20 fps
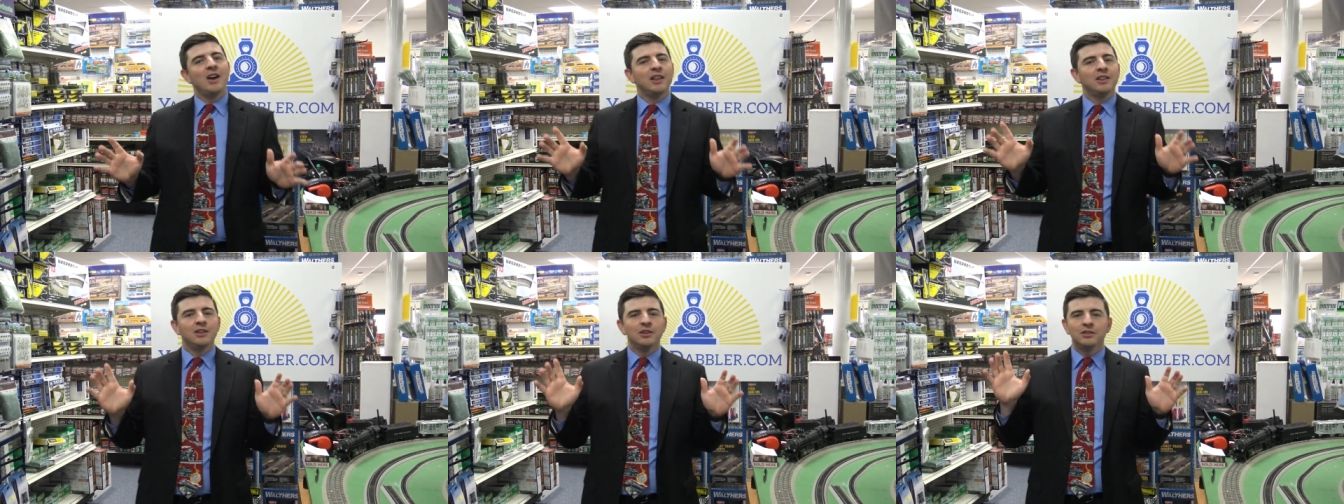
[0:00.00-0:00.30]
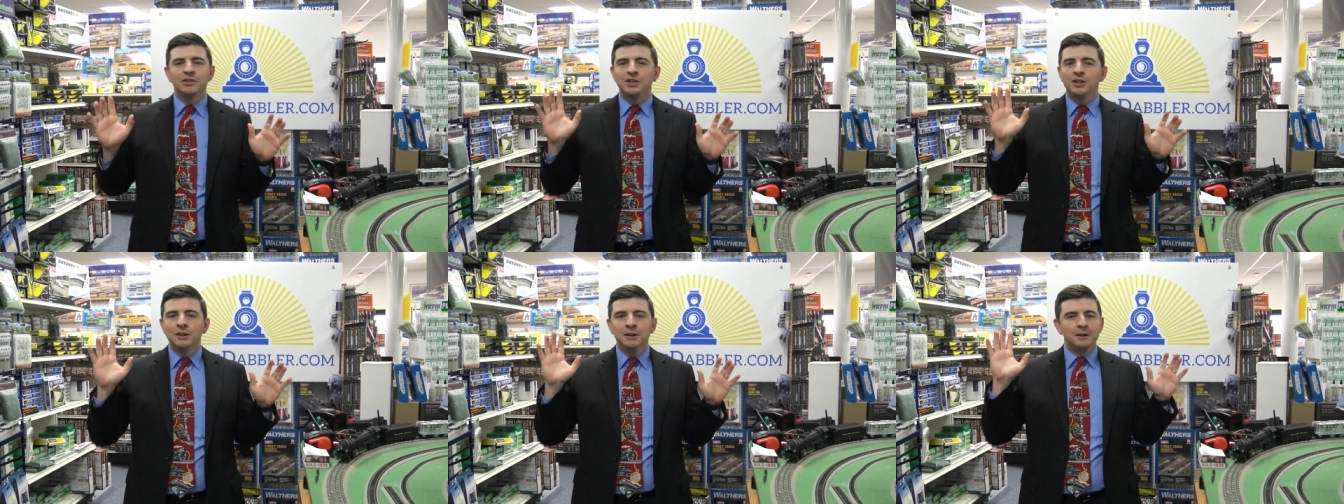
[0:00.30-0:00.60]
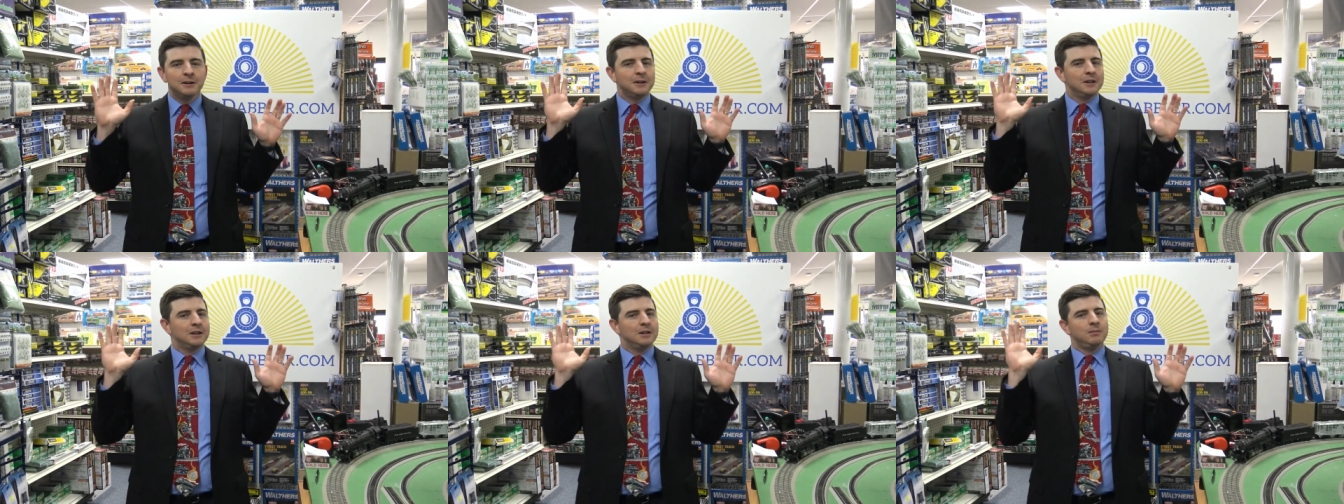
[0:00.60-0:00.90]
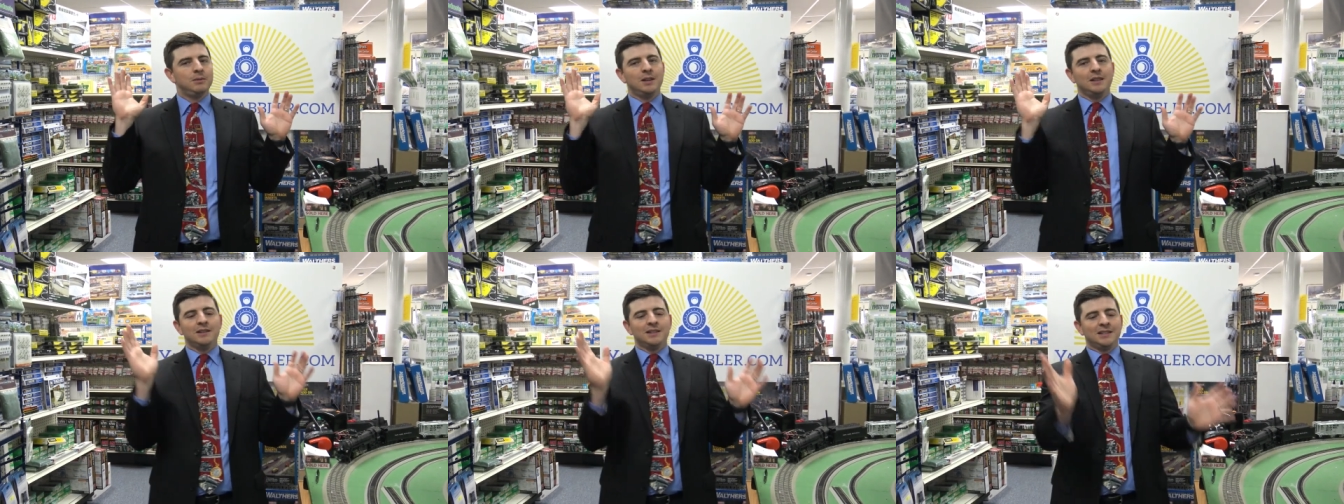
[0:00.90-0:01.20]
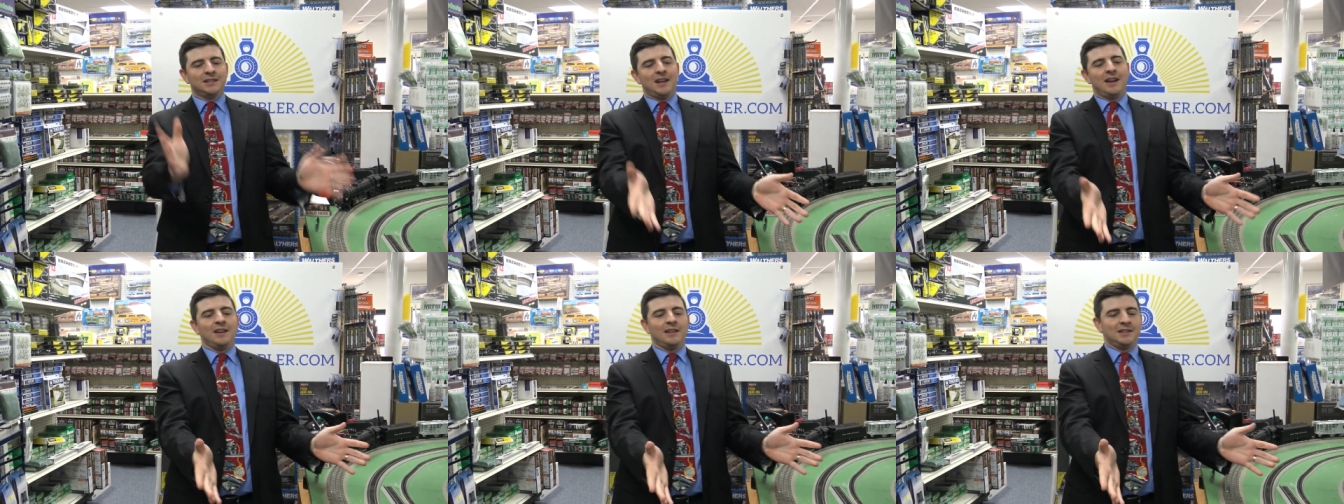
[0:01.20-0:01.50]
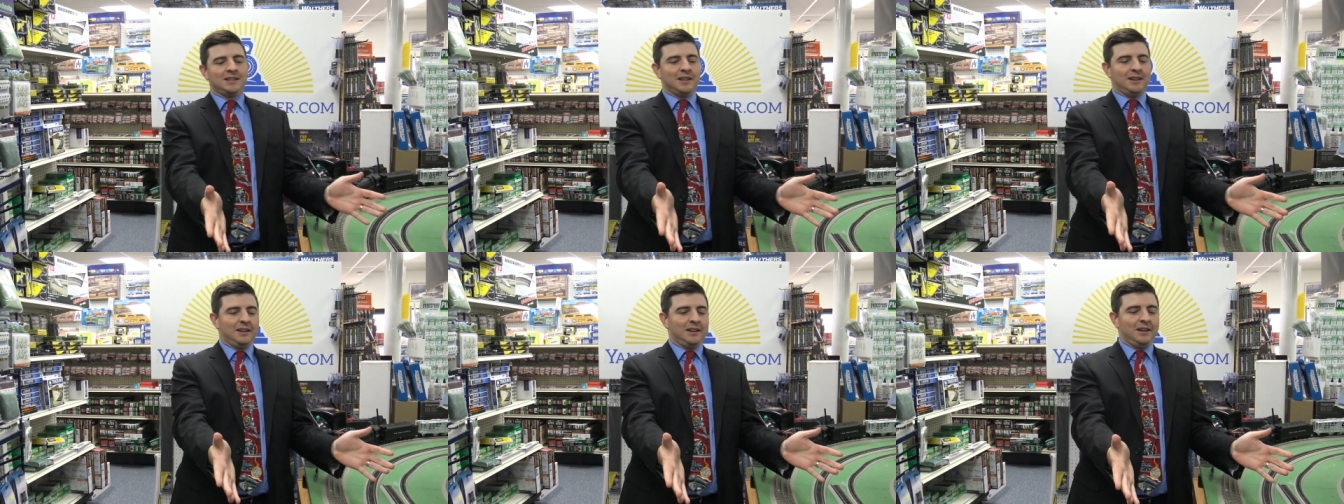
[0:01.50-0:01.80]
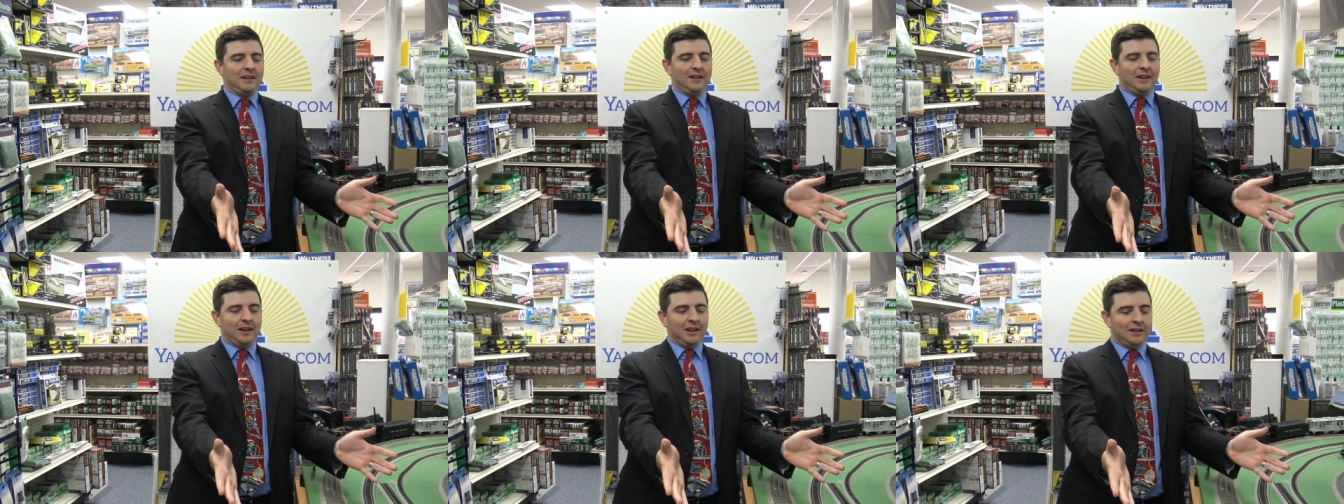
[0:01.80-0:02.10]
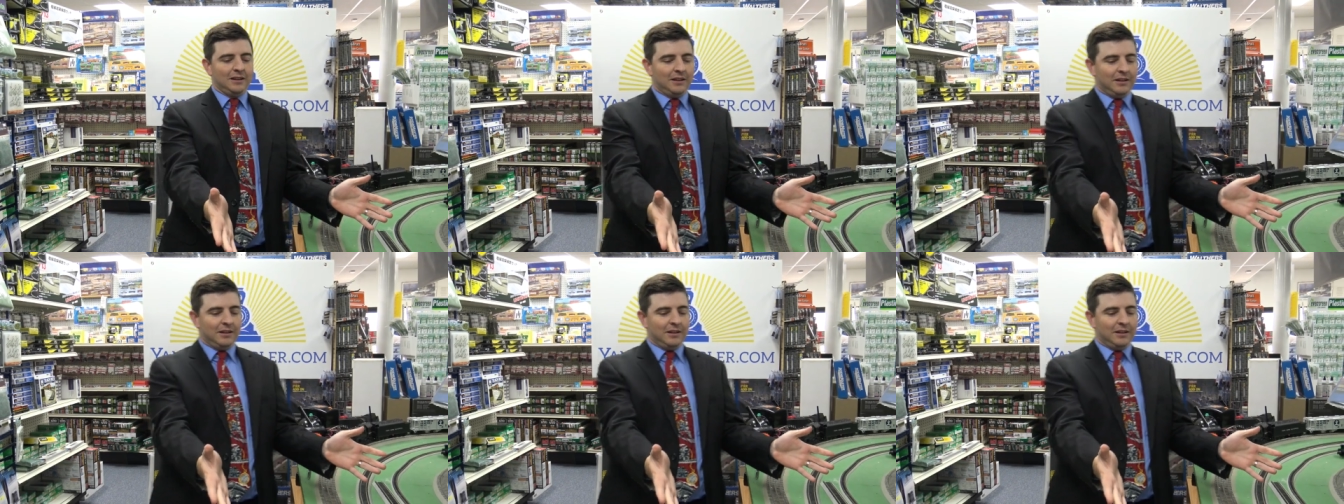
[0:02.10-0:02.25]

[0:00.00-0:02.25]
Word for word: and they're too good to be stay, sitting here in